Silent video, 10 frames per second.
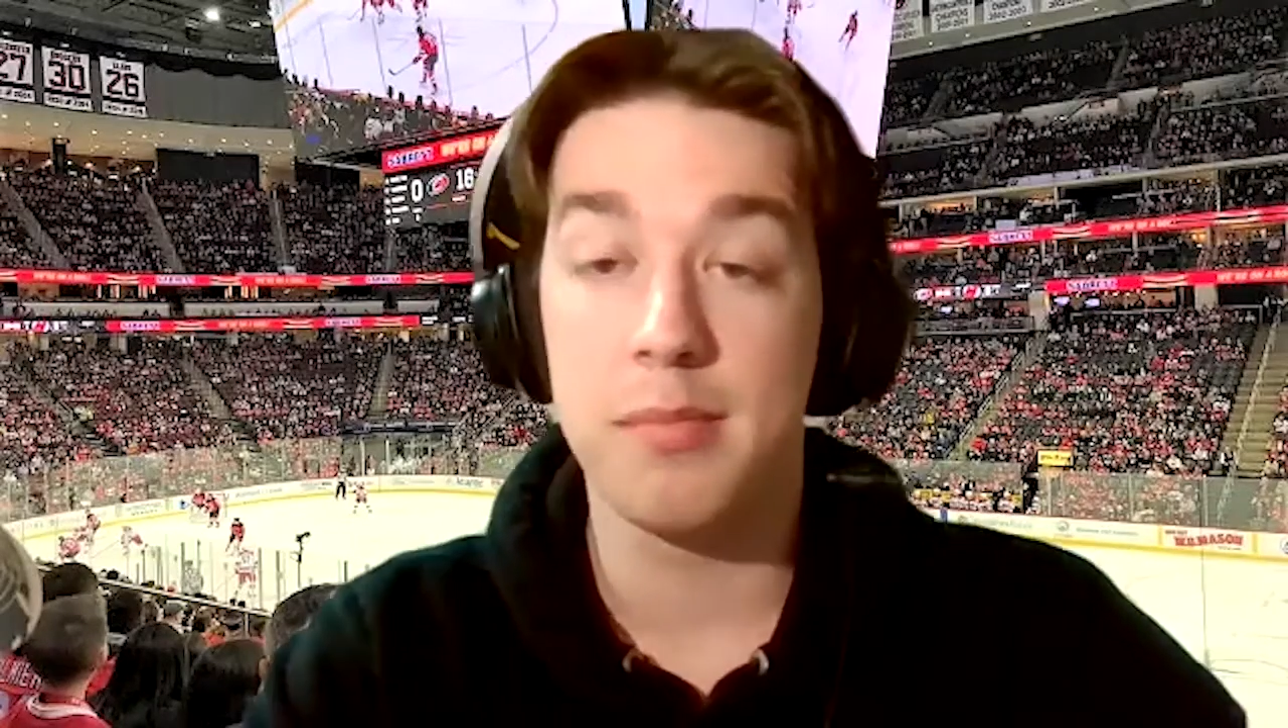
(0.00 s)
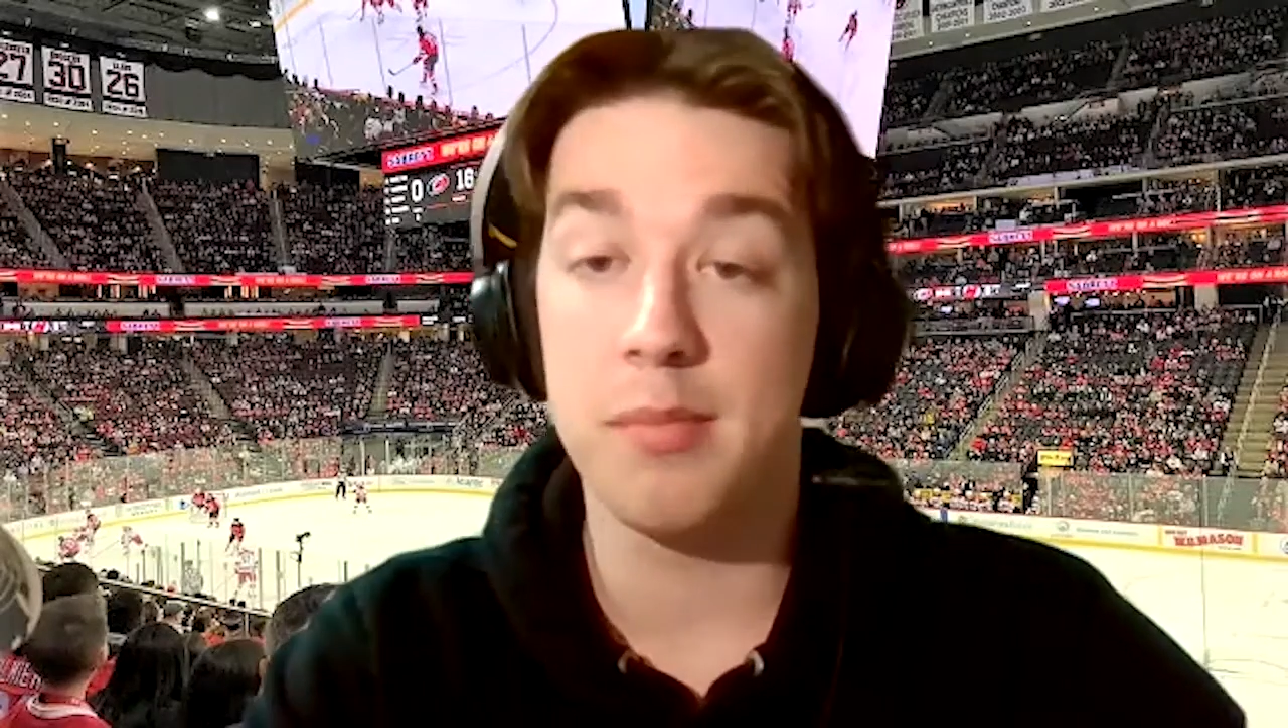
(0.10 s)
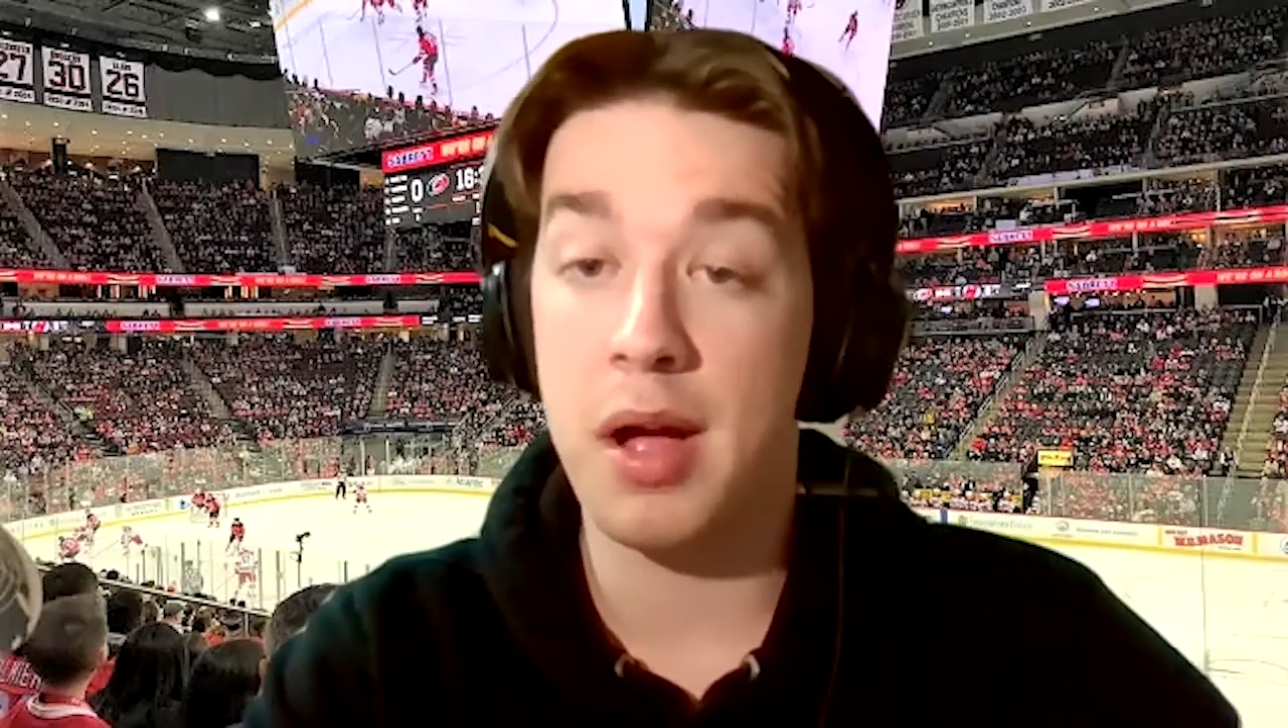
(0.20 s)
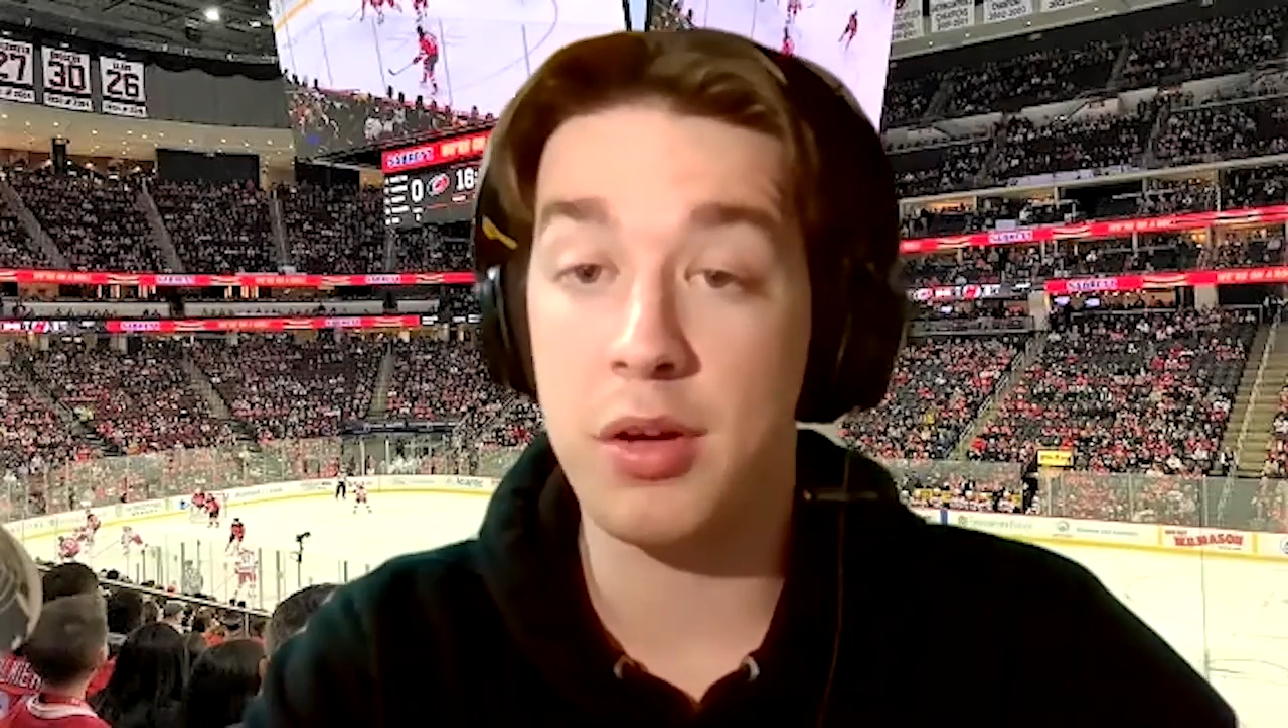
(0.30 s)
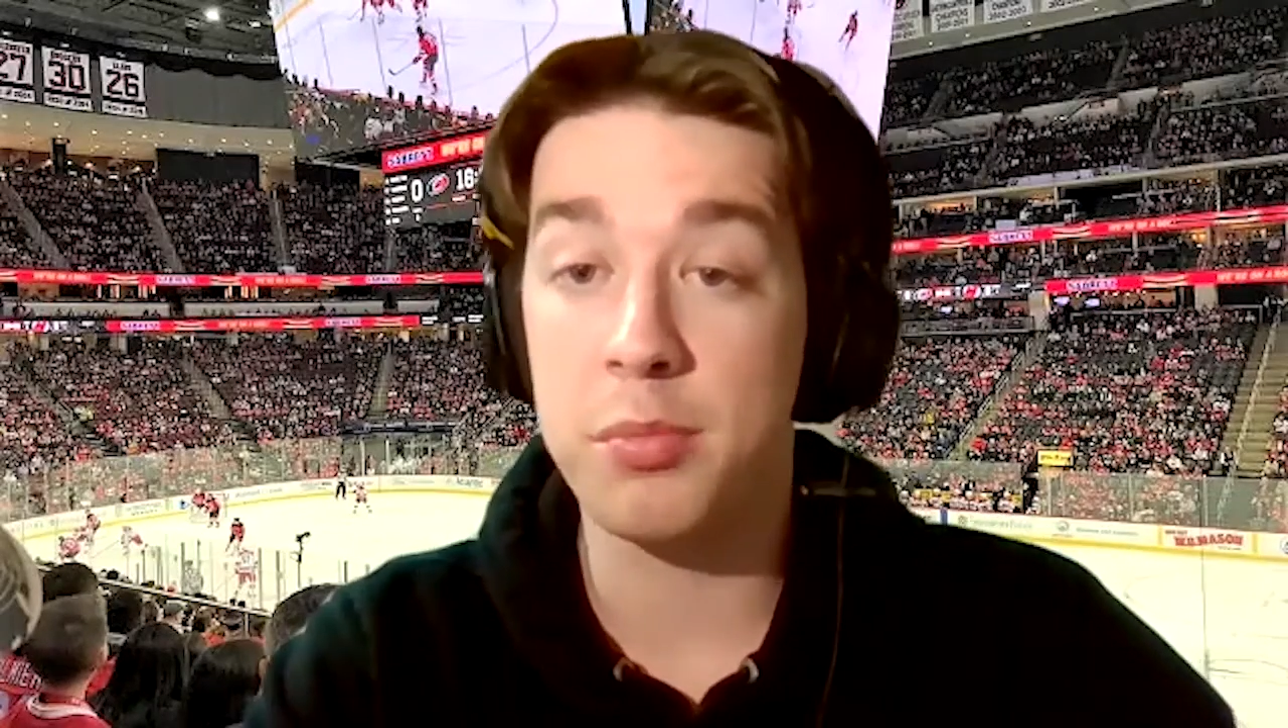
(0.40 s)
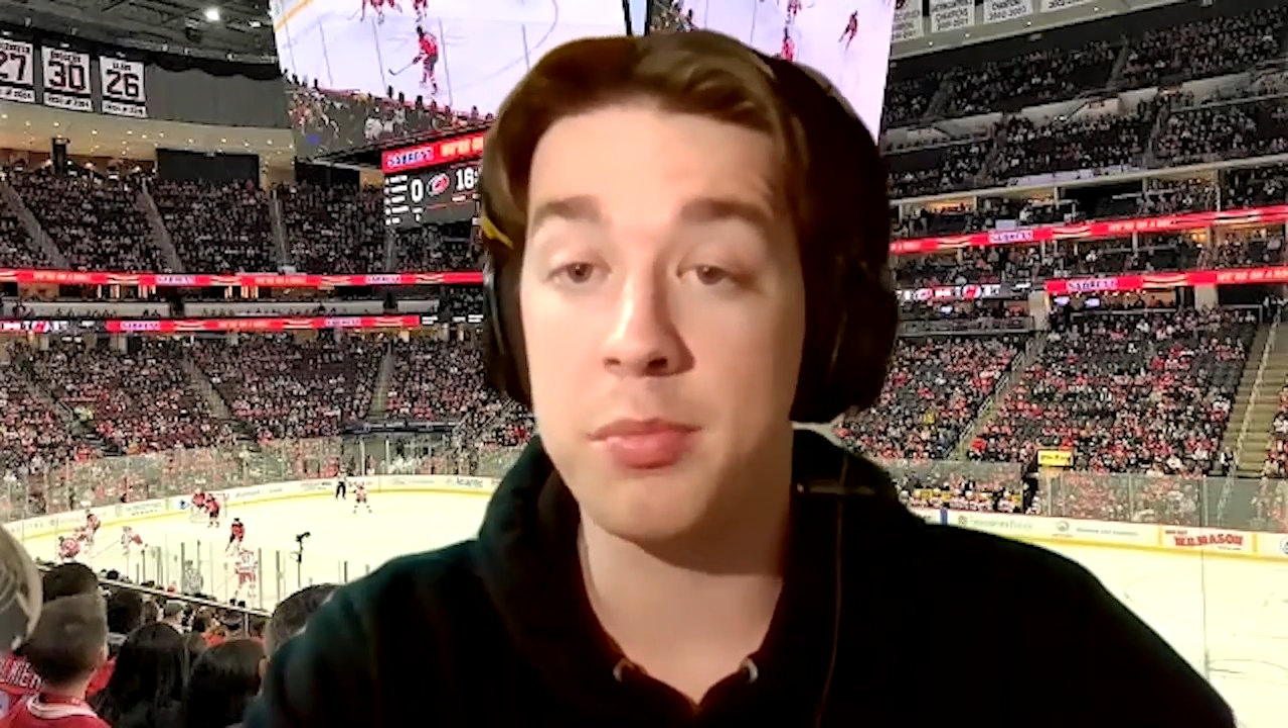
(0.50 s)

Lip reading: Michael